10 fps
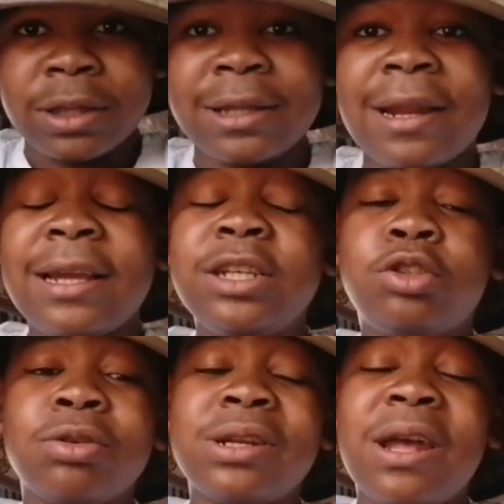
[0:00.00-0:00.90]
The Nike
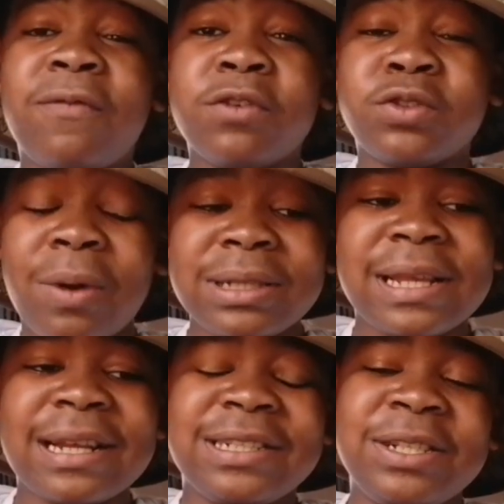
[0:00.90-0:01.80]
Jordan Airforce Ones
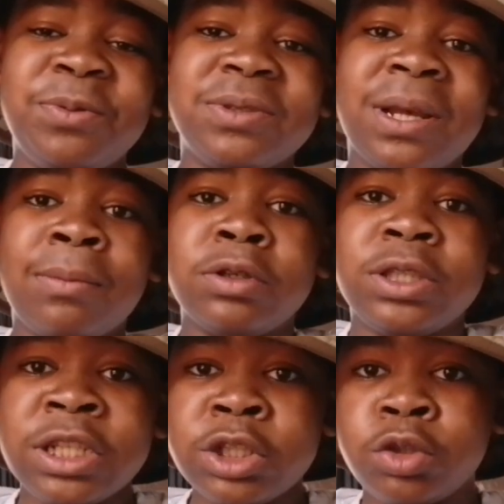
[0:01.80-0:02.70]
actually resemble
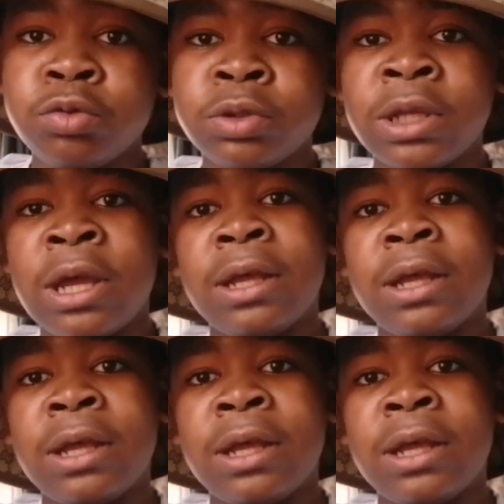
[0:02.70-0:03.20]
these shoes.